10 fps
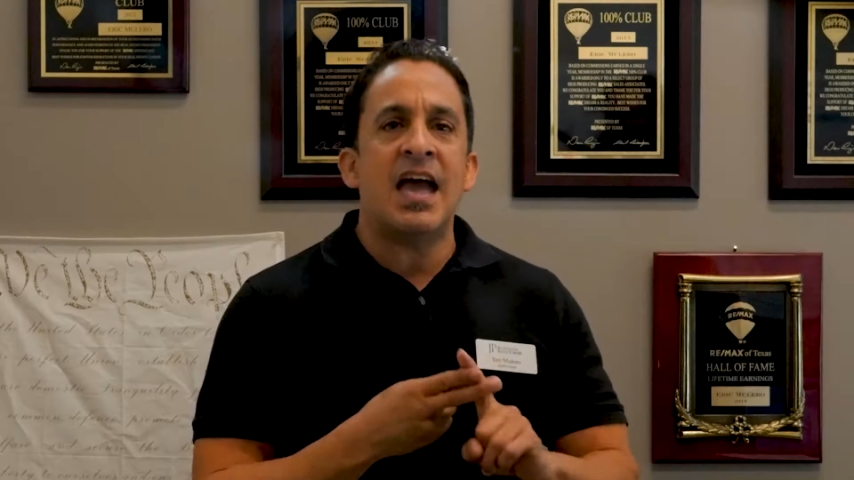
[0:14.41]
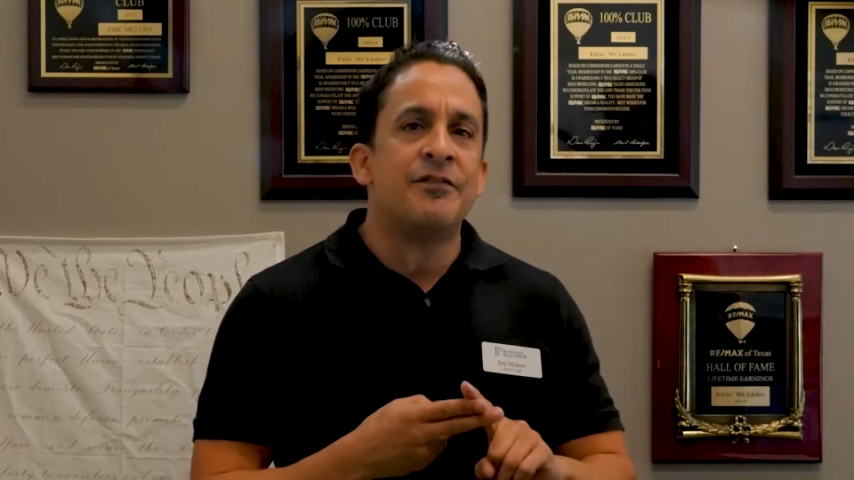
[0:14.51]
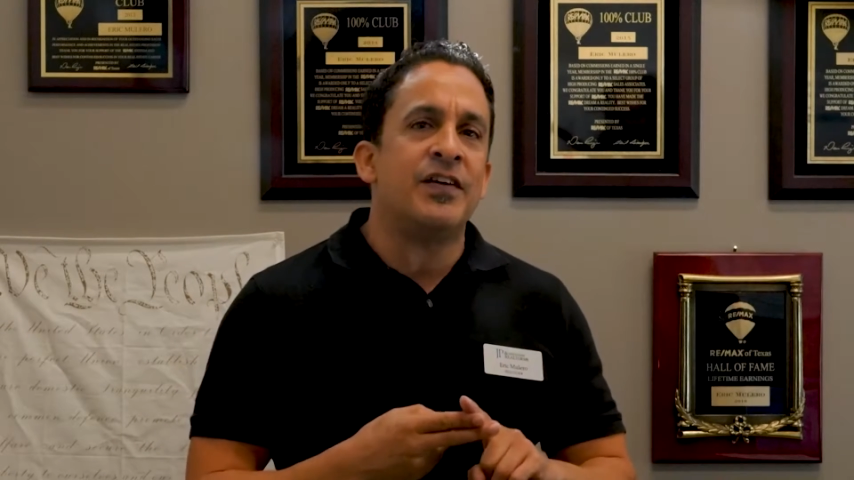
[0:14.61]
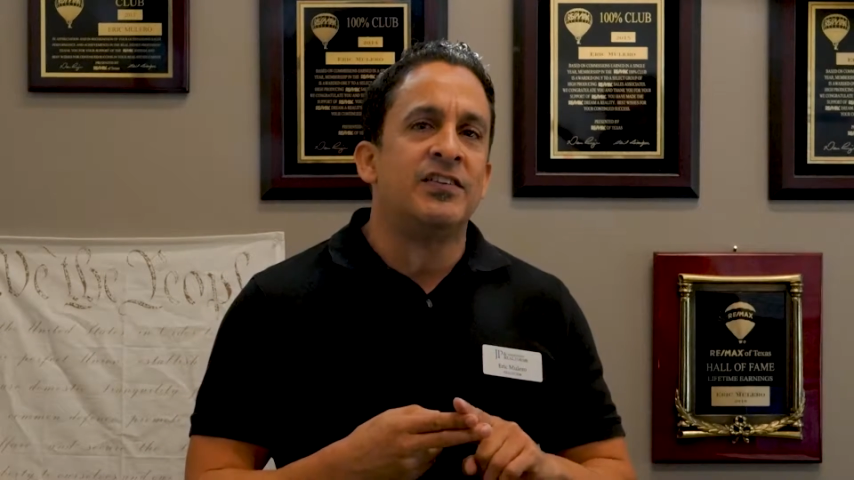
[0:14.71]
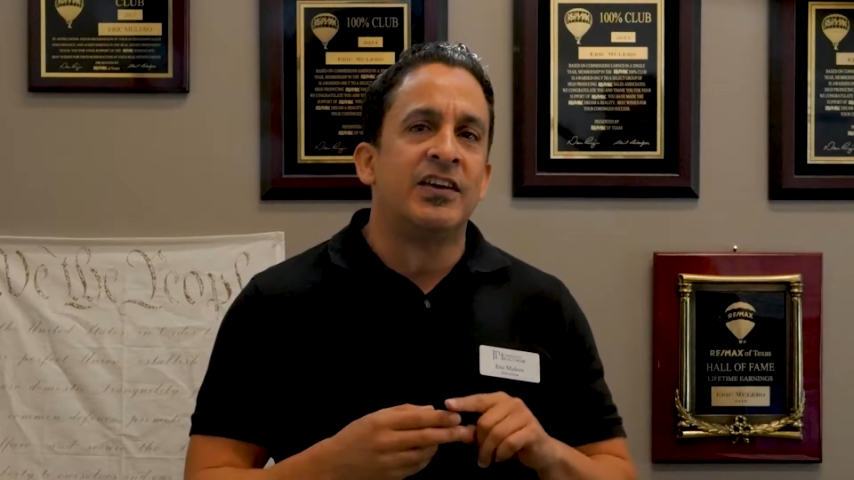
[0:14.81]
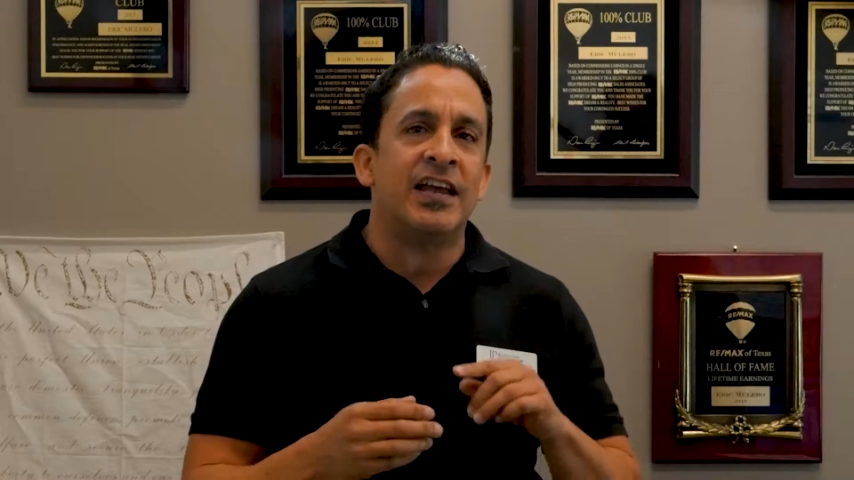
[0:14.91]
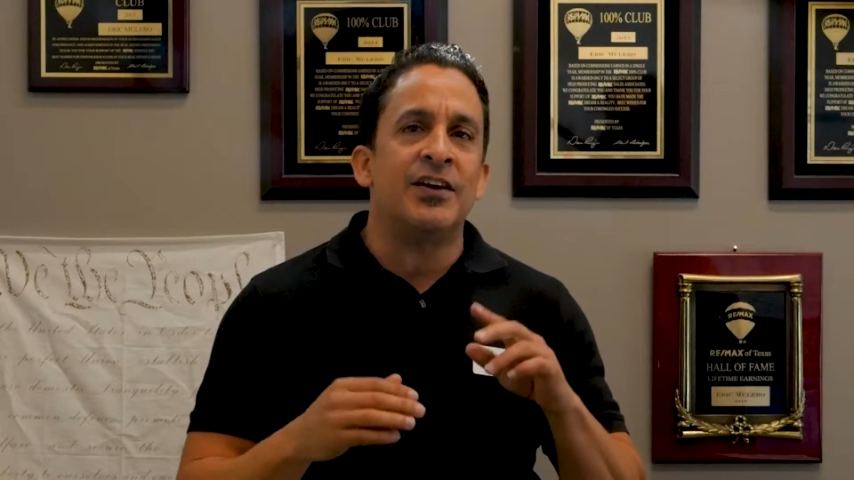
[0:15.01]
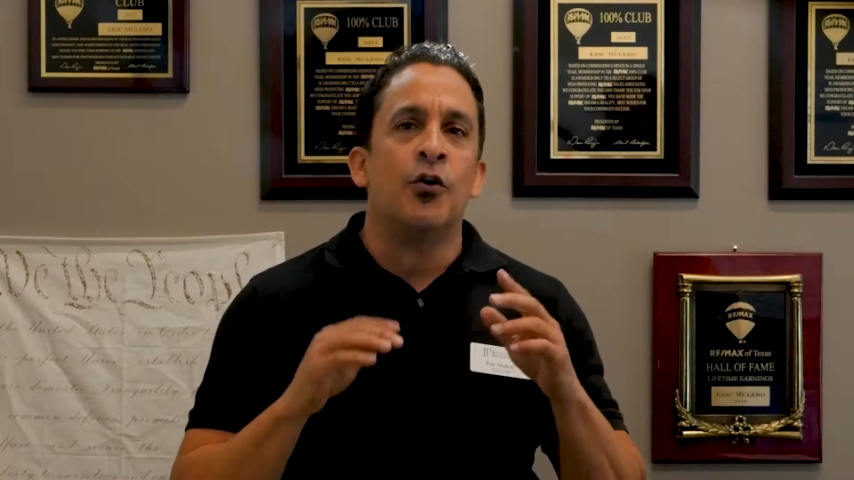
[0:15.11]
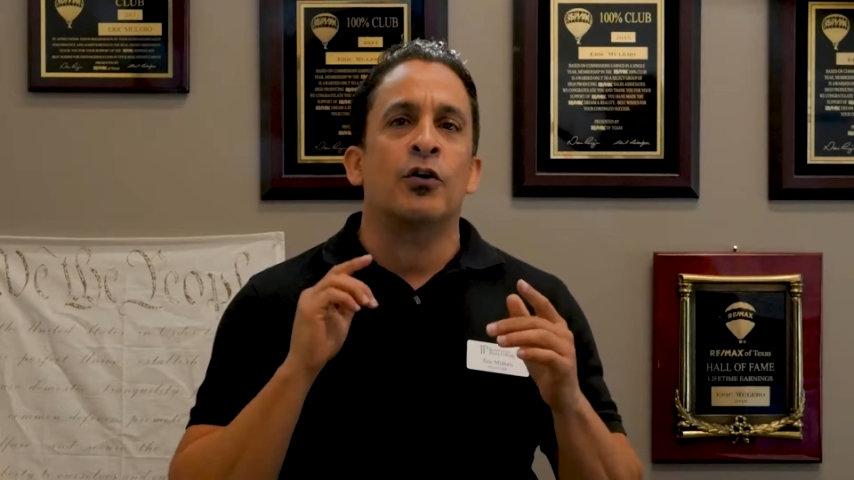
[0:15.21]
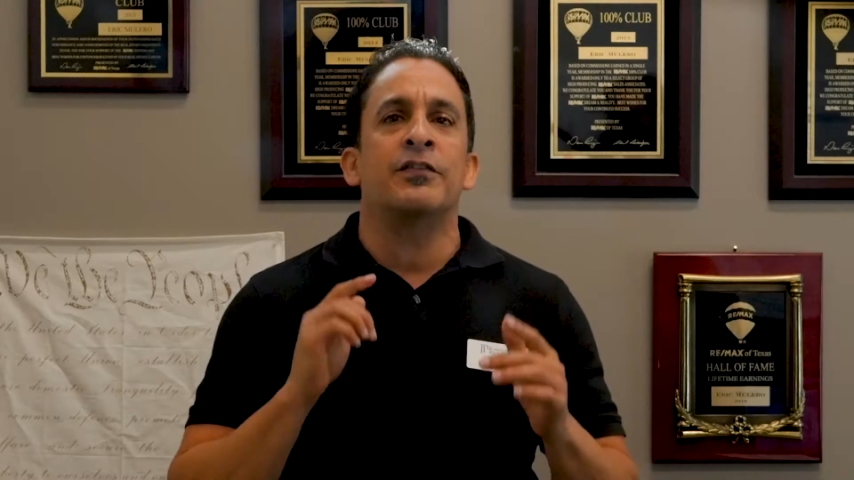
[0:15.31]

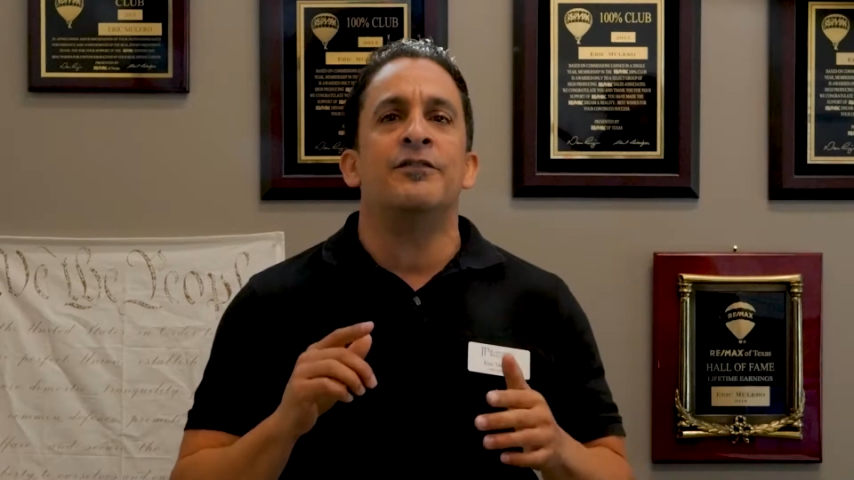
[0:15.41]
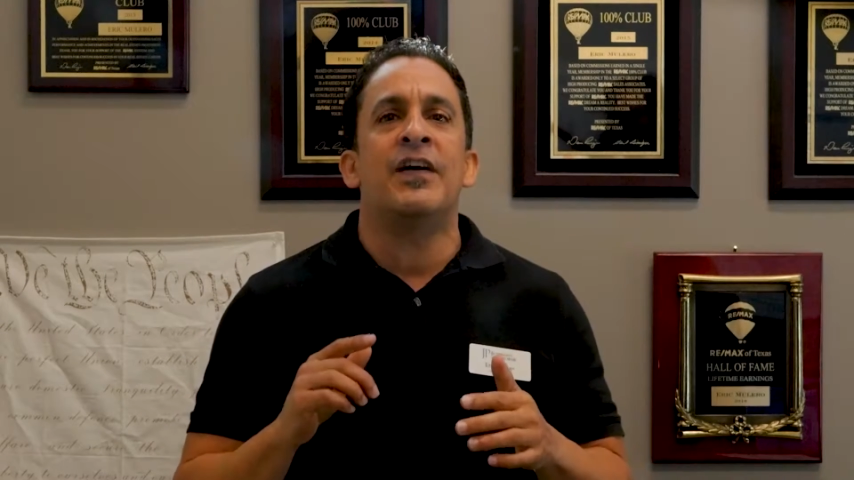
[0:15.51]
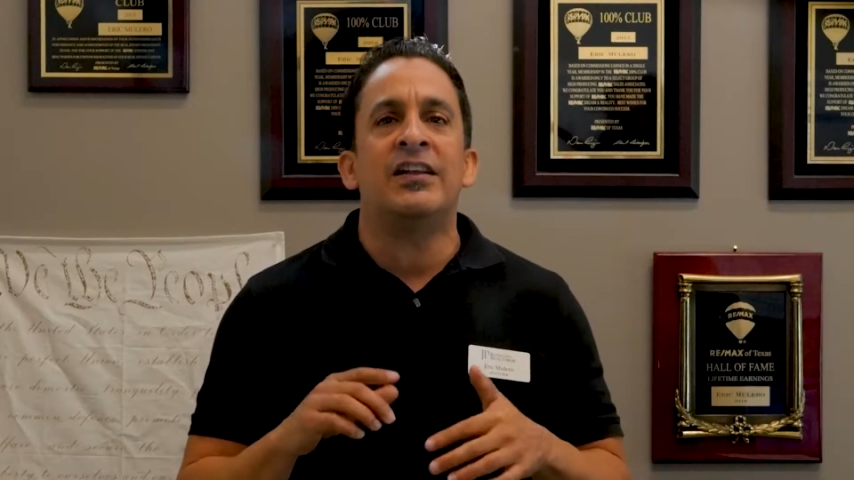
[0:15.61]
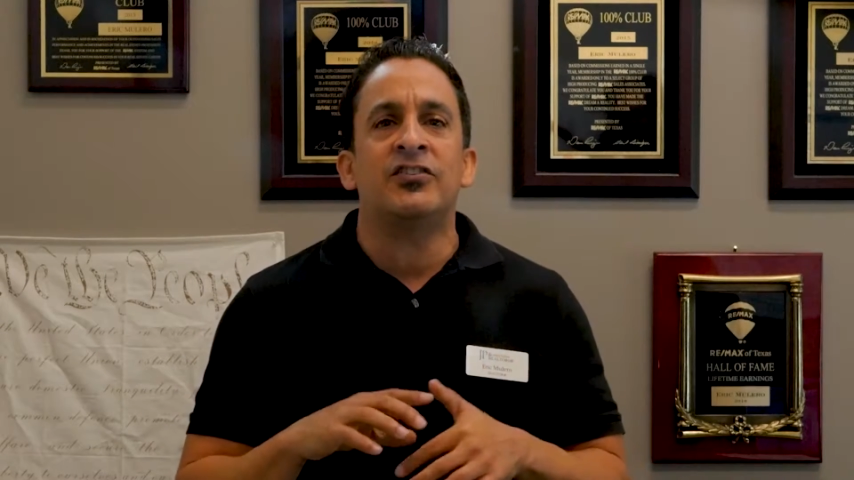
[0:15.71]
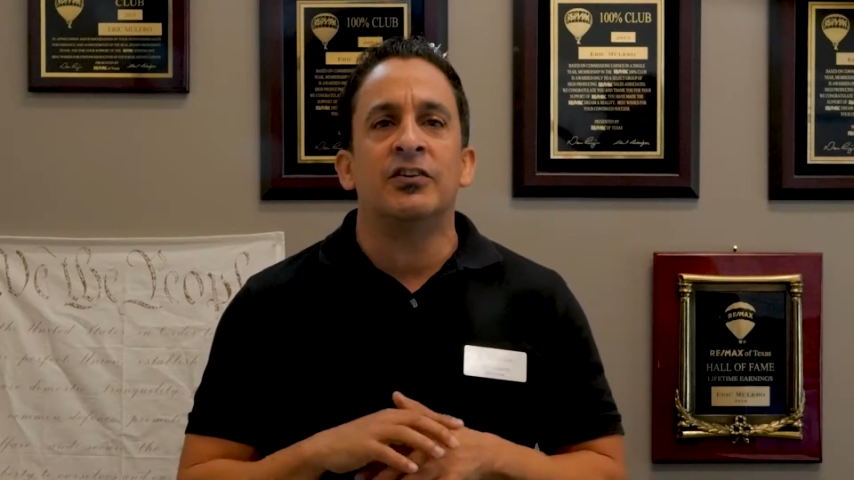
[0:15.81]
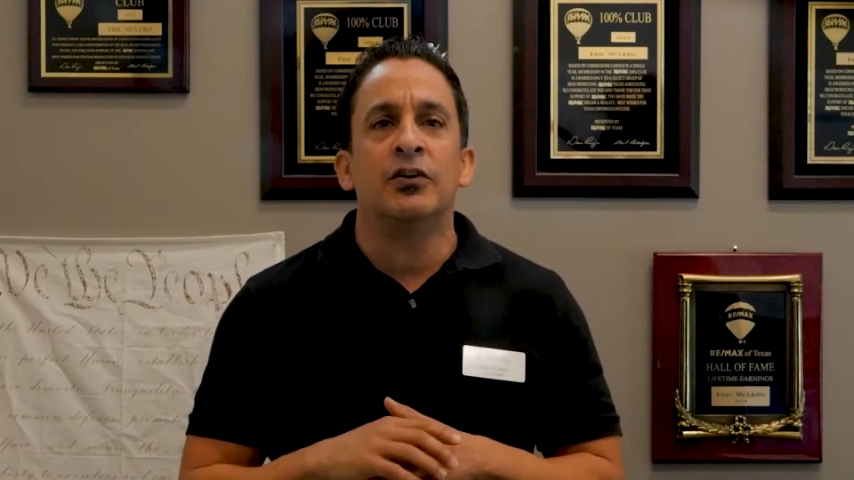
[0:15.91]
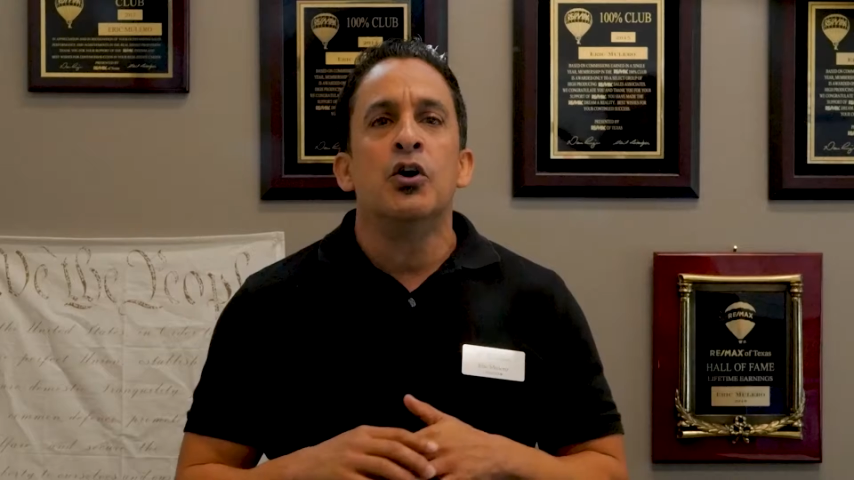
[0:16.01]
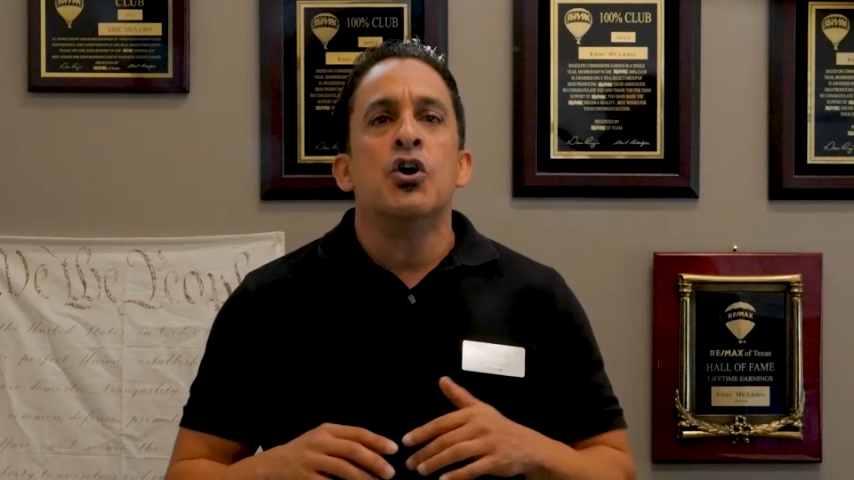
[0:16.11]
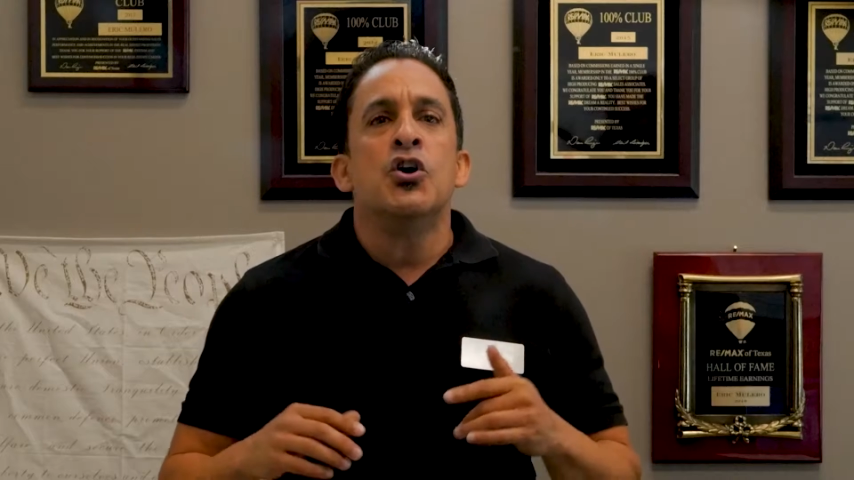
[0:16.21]
FHA, or conventional,